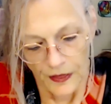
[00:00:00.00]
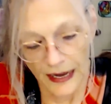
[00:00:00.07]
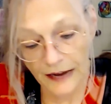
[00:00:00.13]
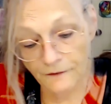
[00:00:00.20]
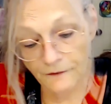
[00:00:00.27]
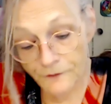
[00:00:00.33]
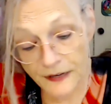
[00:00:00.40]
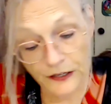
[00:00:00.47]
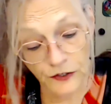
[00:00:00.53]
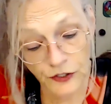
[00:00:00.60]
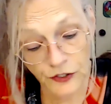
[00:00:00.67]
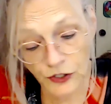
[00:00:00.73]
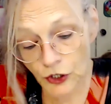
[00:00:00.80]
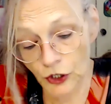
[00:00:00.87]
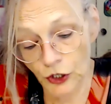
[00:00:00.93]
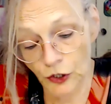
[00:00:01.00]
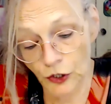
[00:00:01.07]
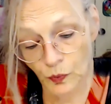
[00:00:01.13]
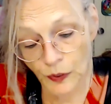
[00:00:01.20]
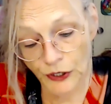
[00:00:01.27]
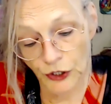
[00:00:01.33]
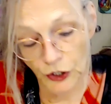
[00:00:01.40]
It feels
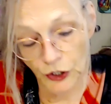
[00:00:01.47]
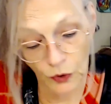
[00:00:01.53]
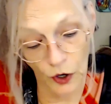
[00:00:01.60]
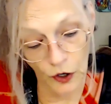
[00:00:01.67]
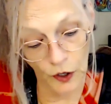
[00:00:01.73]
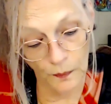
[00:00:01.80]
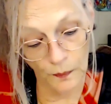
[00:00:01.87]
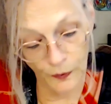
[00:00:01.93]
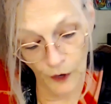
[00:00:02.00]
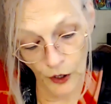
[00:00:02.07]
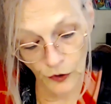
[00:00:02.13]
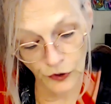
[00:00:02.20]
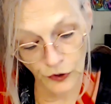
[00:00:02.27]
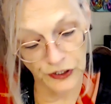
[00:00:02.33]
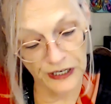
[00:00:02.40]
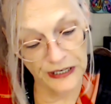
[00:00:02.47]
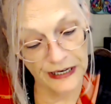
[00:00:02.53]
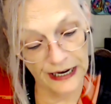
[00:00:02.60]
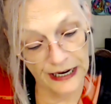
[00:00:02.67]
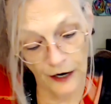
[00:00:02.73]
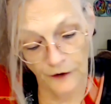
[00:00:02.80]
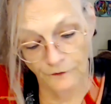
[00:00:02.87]
good when you are approached and
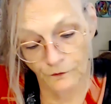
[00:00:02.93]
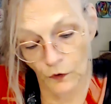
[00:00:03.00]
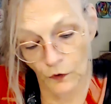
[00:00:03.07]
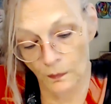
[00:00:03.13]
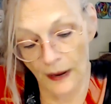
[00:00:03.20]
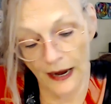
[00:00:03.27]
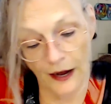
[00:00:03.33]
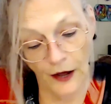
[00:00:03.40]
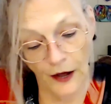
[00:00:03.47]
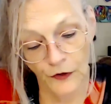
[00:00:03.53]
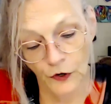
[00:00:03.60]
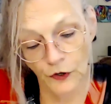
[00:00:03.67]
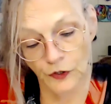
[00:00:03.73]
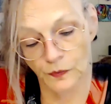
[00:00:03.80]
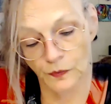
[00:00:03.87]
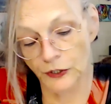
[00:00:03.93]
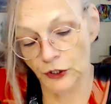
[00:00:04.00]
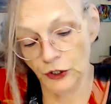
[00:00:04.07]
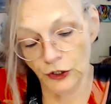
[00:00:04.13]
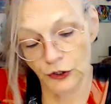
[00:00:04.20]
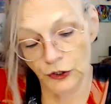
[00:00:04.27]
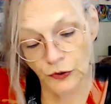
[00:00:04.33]
cared for by others,
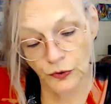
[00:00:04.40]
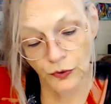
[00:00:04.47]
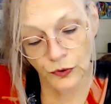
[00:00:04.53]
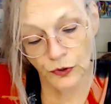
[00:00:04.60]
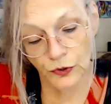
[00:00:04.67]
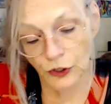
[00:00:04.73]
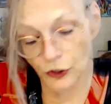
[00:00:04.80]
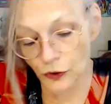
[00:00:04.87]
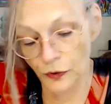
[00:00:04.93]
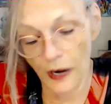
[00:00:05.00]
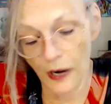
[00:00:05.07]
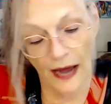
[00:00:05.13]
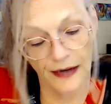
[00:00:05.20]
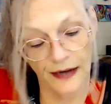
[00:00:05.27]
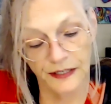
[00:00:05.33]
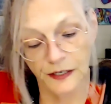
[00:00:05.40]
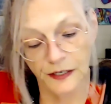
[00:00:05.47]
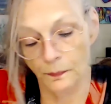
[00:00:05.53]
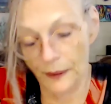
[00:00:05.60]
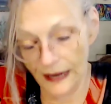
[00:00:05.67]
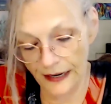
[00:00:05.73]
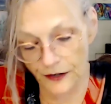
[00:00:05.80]
but you do not
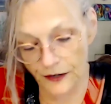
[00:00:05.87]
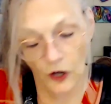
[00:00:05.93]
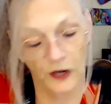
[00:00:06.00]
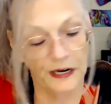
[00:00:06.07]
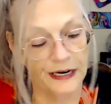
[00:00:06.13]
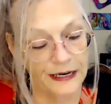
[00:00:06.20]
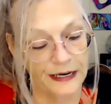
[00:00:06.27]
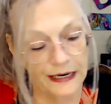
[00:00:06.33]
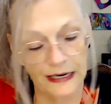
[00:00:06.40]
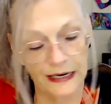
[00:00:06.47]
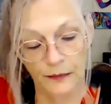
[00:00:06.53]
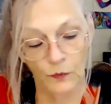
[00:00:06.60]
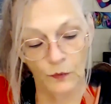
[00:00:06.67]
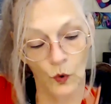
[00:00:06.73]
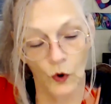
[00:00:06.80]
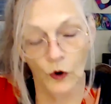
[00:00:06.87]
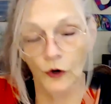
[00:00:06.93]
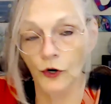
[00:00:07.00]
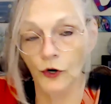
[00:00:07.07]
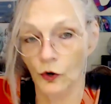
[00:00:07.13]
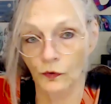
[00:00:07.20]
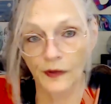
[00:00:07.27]
depend on it anymore.
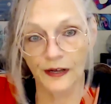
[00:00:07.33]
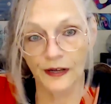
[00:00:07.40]
No,